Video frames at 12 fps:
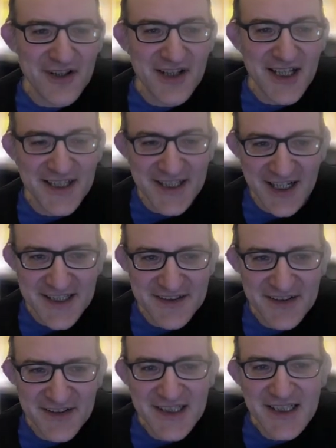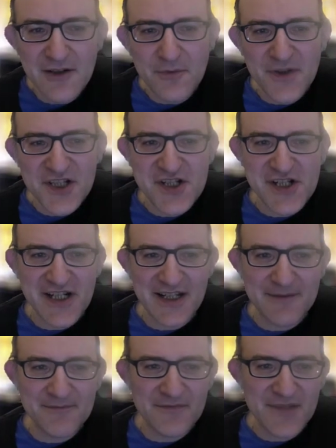knight, which
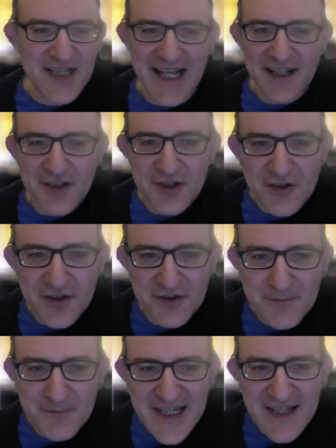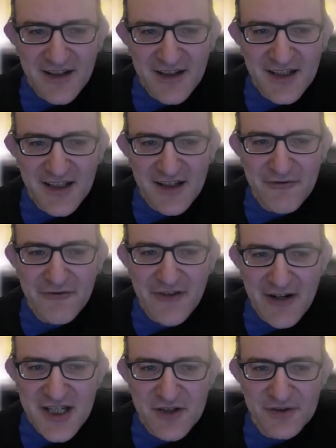can be a
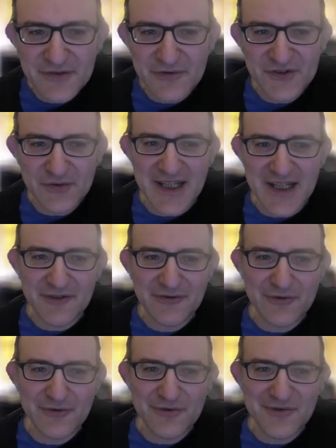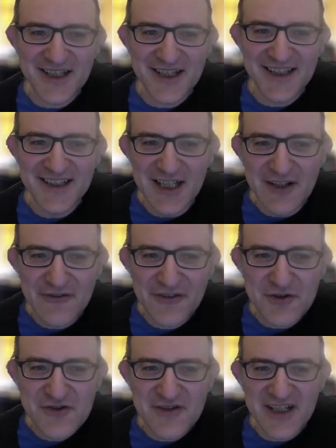very useful square for
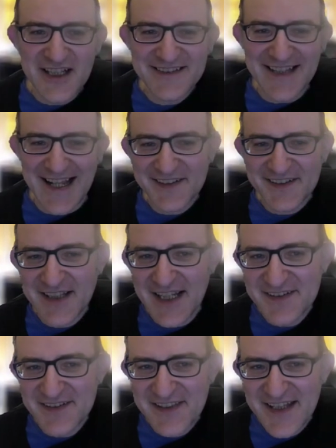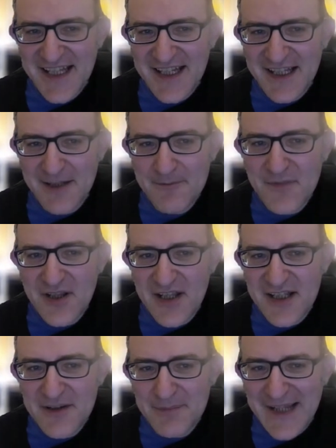future attacks against
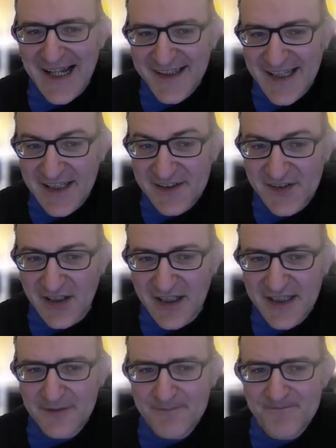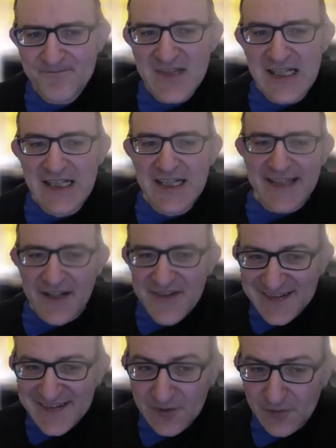the black kingside. Now,
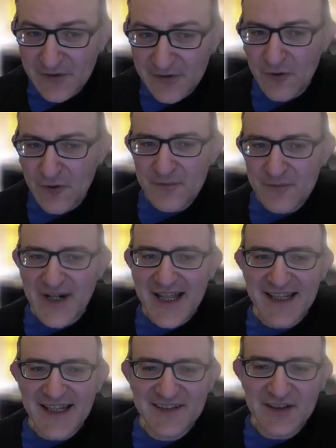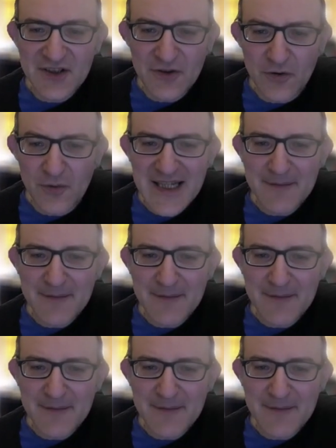this sort of pawn break is normally